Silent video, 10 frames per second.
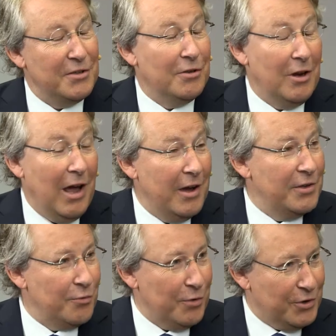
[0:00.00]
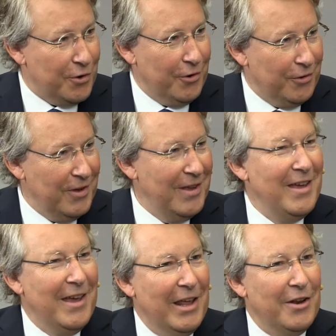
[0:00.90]
an ally to return,
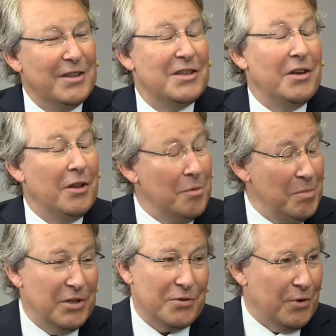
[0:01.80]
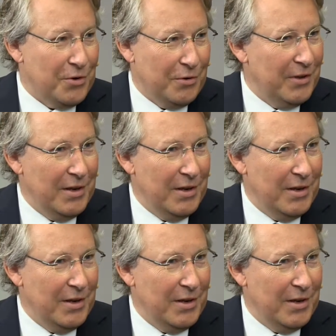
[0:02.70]
and not as an enemy to return